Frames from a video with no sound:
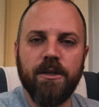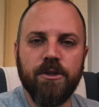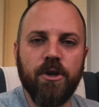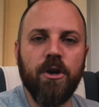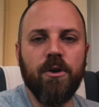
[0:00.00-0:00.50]

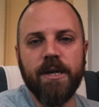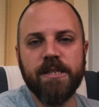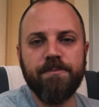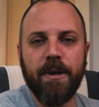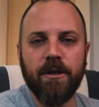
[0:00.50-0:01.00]
yo
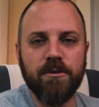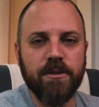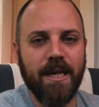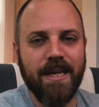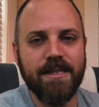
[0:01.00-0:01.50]

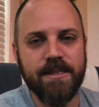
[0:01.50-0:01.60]
espero que